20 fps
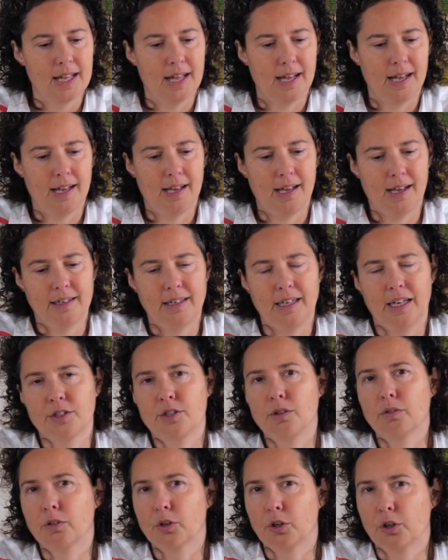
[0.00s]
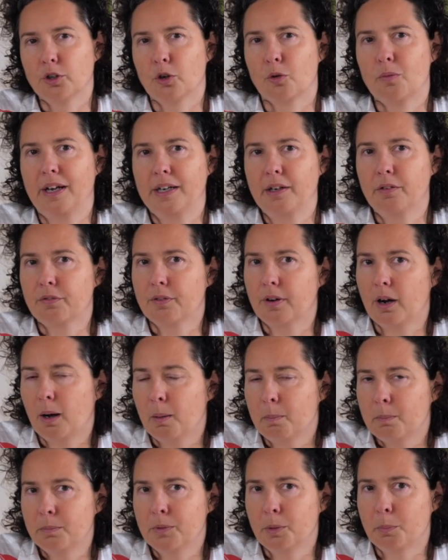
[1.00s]
And as you've learned already
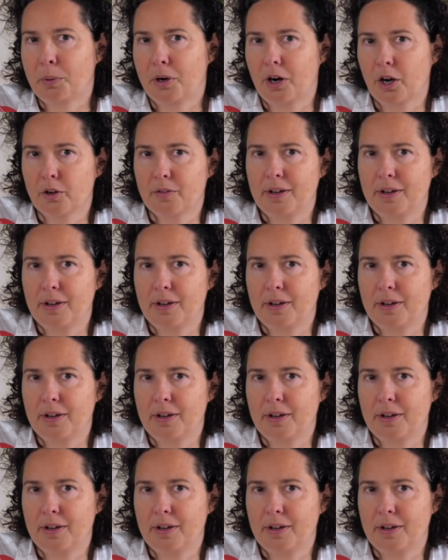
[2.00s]
from the part